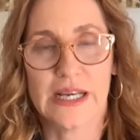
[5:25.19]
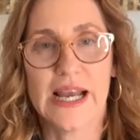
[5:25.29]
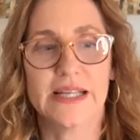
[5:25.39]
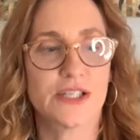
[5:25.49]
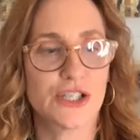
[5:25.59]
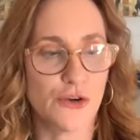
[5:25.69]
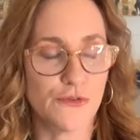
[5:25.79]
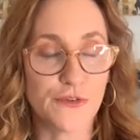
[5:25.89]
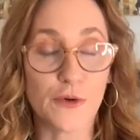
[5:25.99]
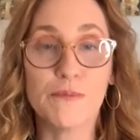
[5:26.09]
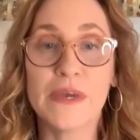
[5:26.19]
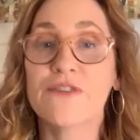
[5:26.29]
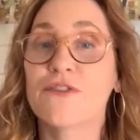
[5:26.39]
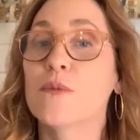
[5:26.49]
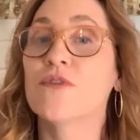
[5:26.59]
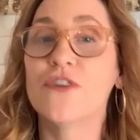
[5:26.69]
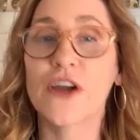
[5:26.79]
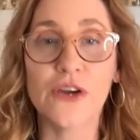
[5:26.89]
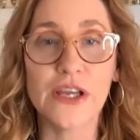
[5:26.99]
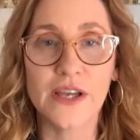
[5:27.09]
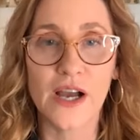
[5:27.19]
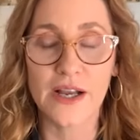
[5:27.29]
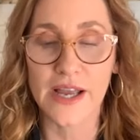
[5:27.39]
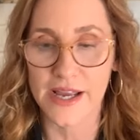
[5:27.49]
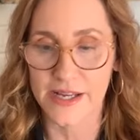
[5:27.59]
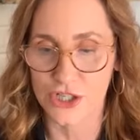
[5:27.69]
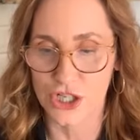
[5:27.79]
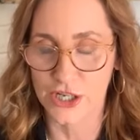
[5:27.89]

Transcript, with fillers: And mm-hmm. so for me, from a very young age,